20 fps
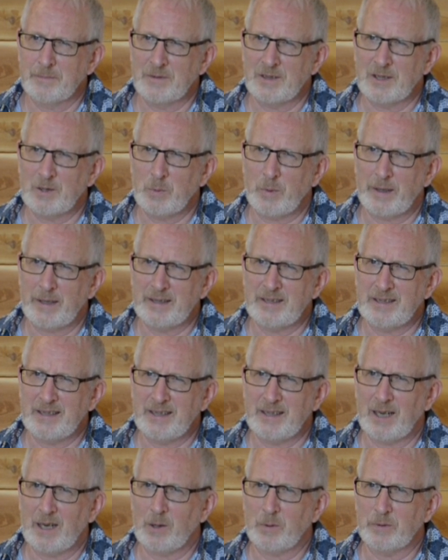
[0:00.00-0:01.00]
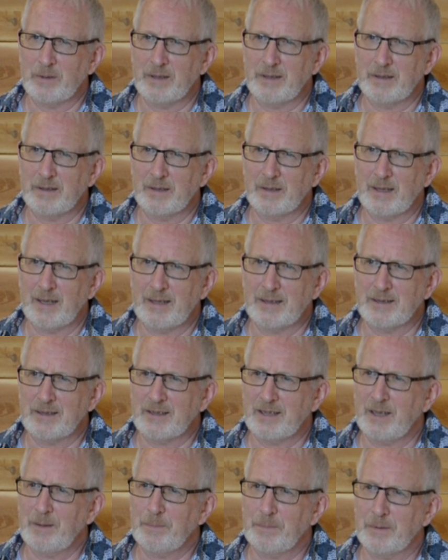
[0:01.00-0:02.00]
just what I see out in the
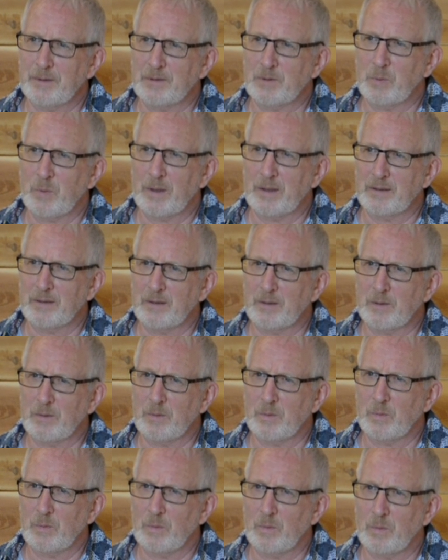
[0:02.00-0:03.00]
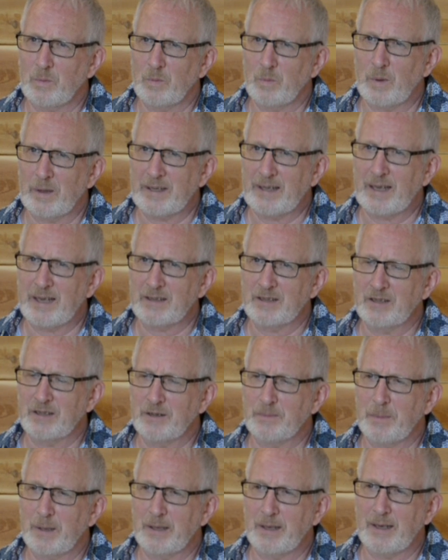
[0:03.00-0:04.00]
landscape. It's what
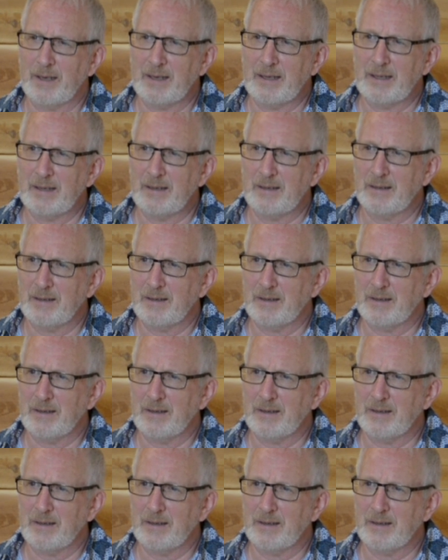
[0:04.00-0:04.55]
catches my eye.